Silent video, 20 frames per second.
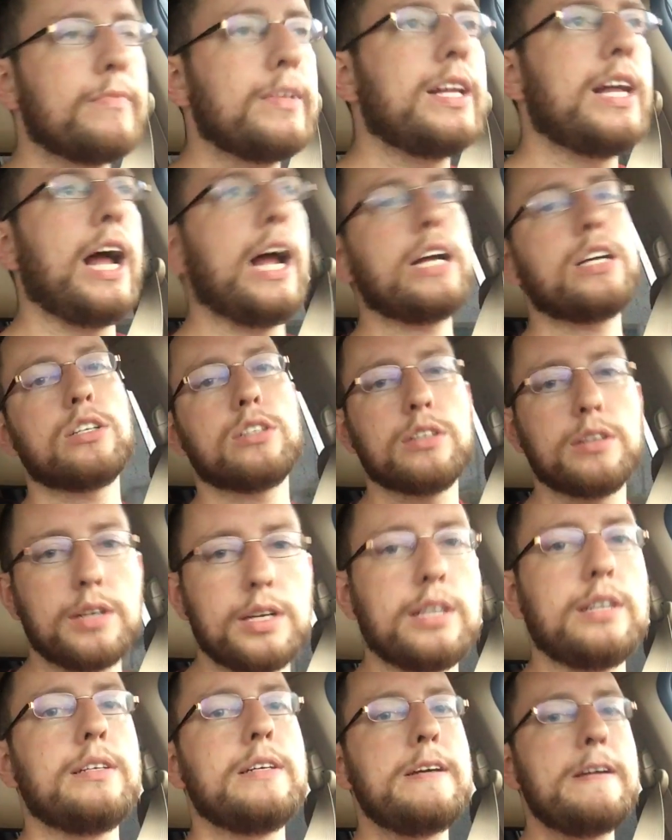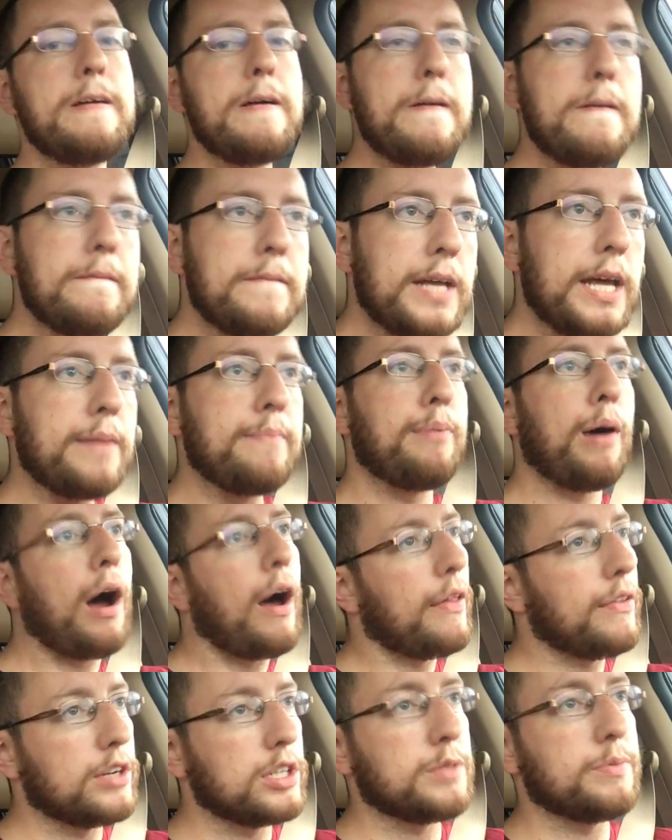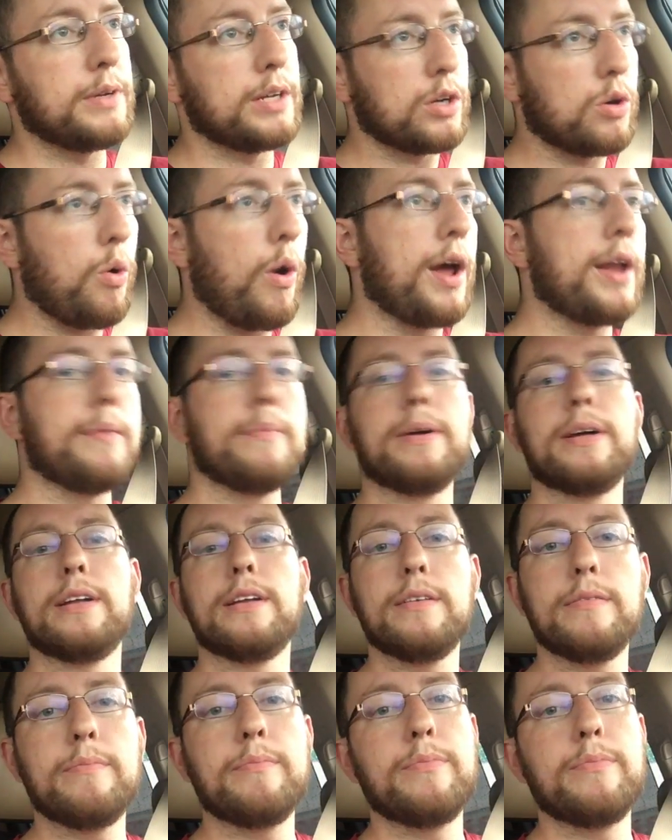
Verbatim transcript: It actually, it bothers me quite a bit.